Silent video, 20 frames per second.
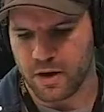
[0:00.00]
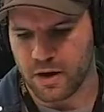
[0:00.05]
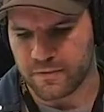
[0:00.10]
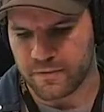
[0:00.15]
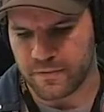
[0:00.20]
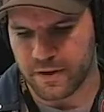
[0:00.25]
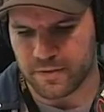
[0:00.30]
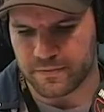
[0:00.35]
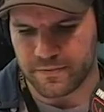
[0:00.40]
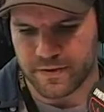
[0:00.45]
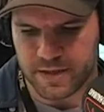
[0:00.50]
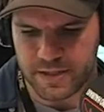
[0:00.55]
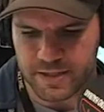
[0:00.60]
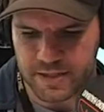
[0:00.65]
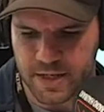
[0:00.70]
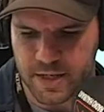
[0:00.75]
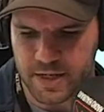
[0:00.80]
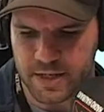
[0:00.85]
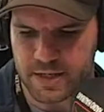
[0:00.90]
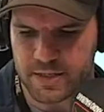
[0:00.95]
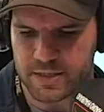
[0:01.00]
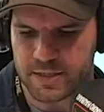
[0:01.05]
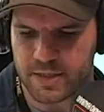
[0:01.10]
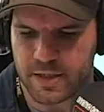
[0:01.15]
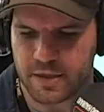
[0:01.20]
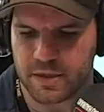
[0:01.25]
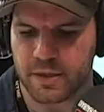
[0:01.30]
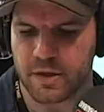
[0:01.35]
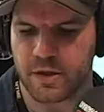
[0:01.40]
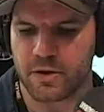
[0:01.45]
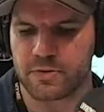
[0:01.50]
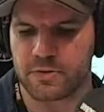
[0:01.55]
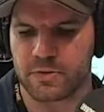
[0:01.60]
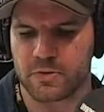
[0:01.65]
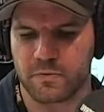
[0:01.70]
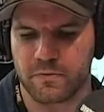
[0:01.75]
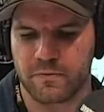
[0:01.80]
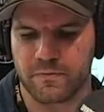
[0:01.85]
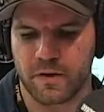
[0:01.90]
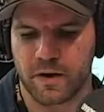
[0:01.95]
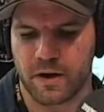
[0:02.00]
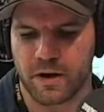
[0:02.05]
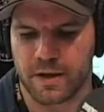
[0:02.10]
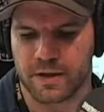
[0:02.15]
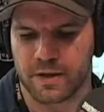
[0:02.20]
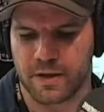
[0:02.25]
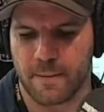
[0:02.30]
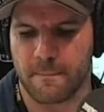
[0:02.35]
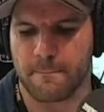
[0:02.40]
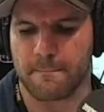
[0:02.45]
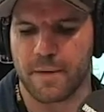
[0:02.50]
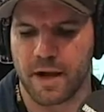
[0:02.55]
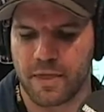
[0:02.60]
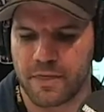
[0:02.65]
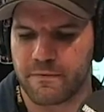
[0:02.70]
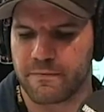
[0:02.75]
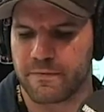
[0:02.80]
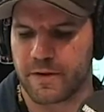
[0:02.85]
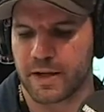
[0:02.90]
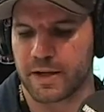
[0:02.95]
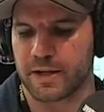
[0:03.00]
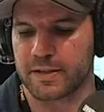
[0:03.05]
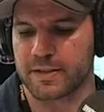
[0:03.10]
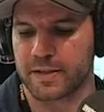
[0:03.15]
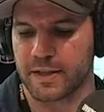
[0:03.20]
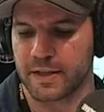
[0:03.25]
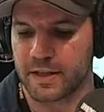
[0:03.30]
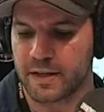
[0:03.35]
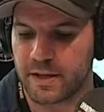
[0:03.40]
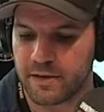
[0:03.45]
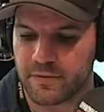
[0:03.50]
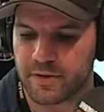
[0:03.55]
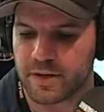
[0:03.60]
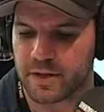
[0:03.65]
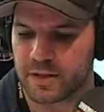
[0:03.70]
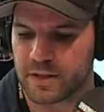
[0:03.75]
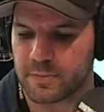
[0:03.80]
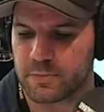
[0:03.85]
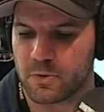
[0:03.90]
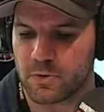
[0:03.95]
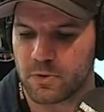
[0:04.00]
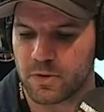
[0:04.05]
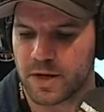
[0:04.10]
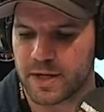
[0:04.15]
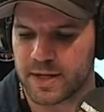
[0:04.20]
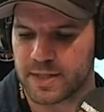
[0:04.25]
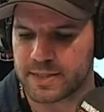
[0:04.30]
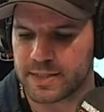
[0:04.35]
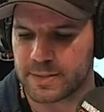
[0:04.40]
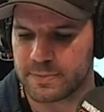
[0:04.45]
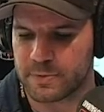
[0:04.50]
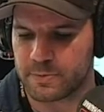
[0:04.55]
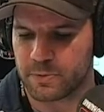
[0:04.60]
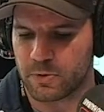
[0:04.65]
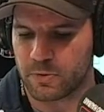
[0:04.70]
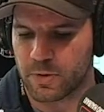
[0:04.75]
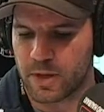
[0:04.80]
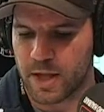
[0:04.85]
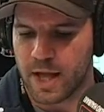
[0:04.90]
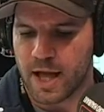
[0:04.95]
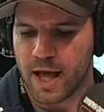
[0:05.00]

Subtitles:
I find fascinating is that those who find mother significantly more unacceptable,